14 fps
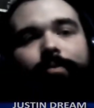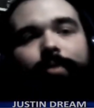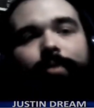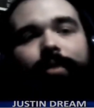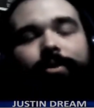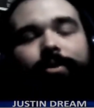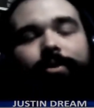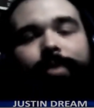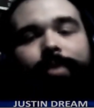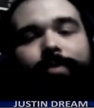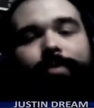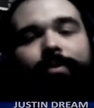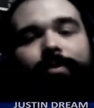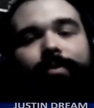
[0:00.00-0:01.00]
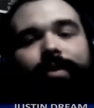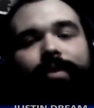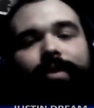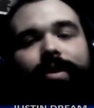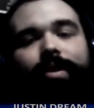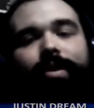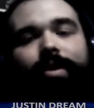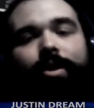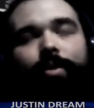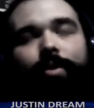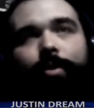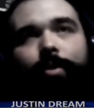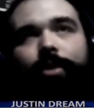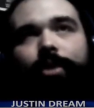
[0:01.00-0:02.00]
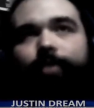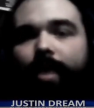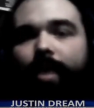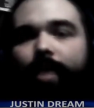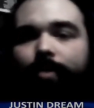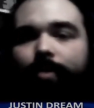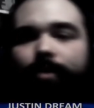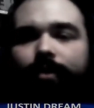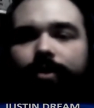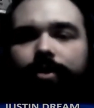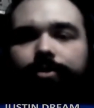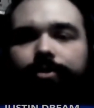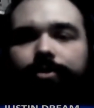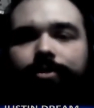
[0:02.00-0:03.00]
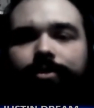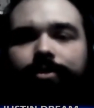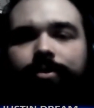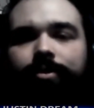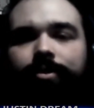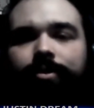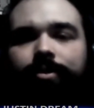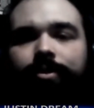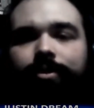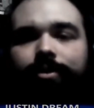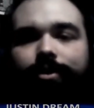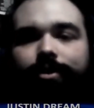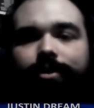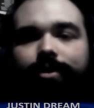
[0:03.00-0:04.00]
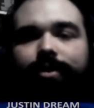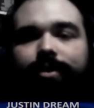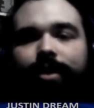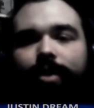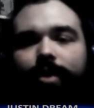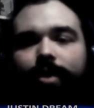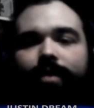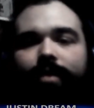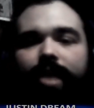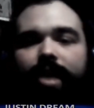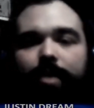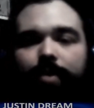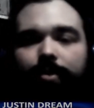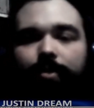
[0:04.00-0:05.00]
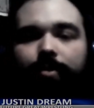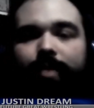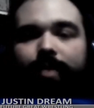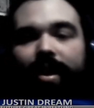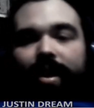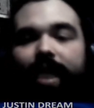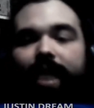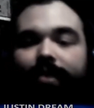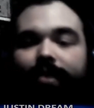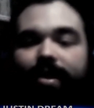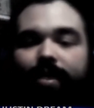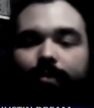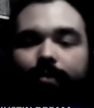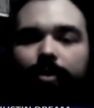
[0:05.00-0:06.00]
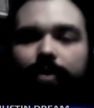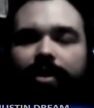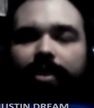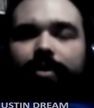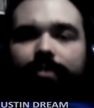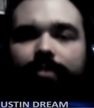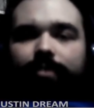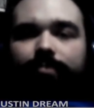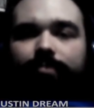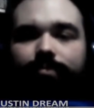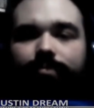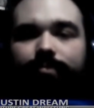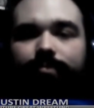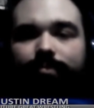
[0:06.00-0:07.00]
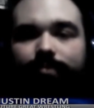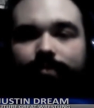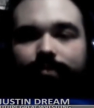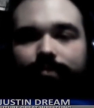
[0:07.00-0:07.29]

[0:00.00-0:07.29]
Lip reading: I'm one of those people that only watch pay-per-views. Just because I don't have cable, I have a network.